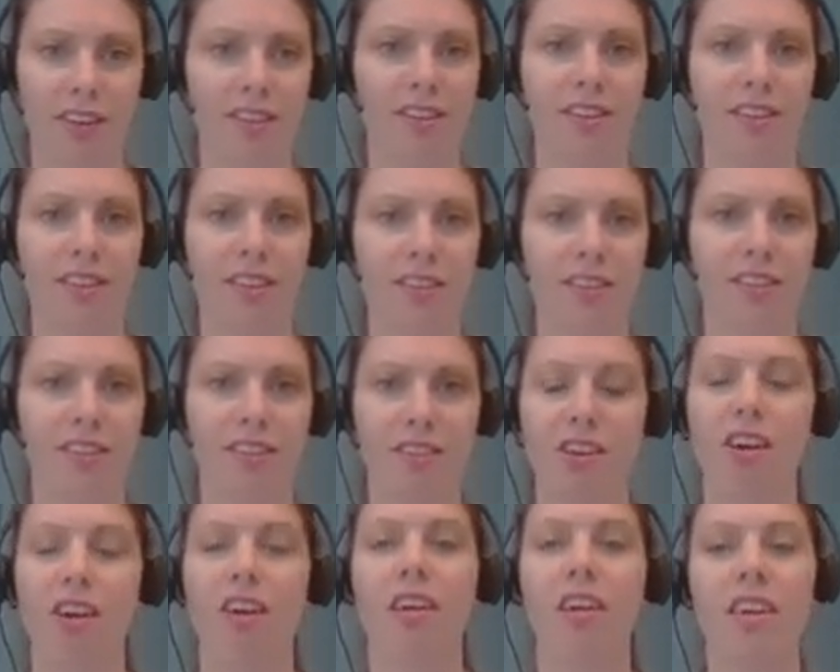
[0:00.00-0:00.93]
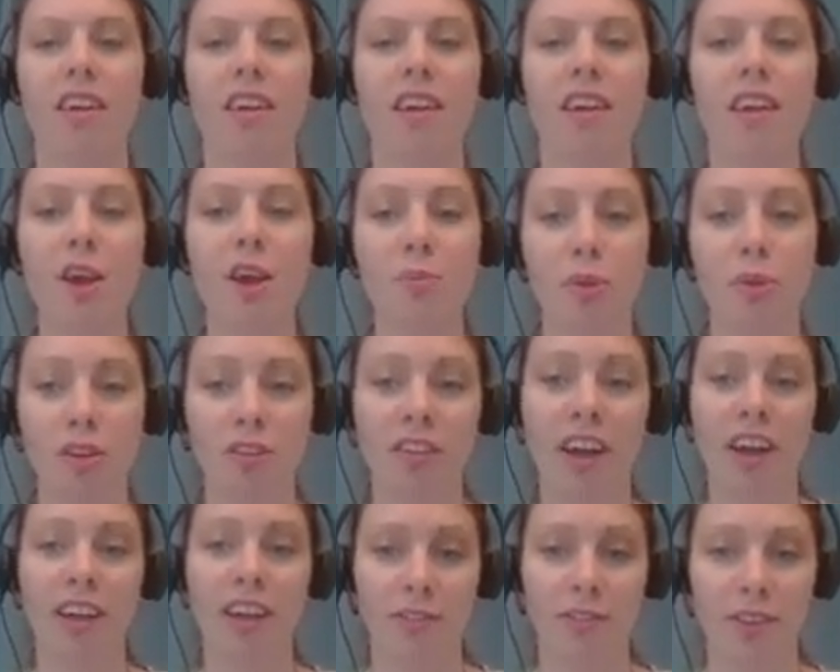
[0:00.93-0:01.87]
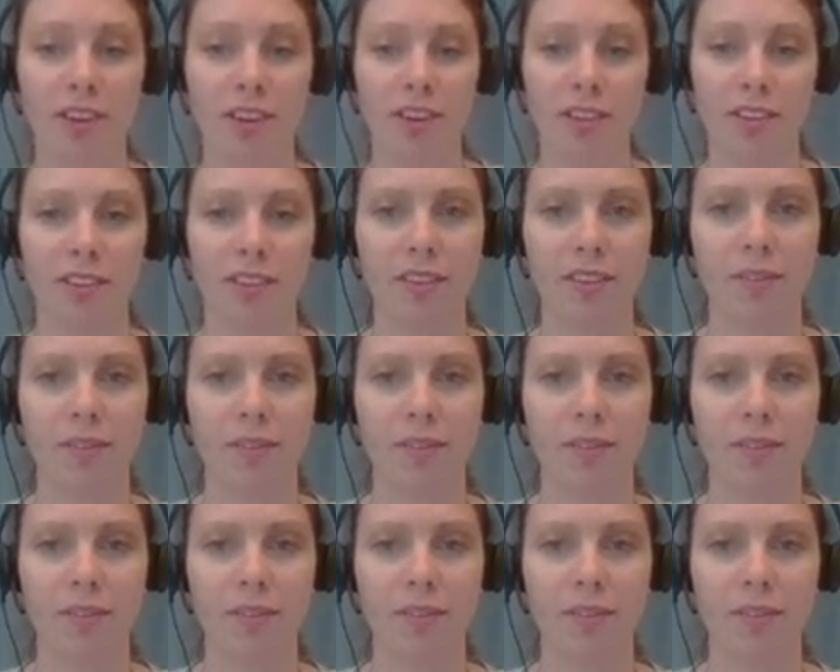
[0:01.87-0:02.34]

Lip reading: does not provide reasons.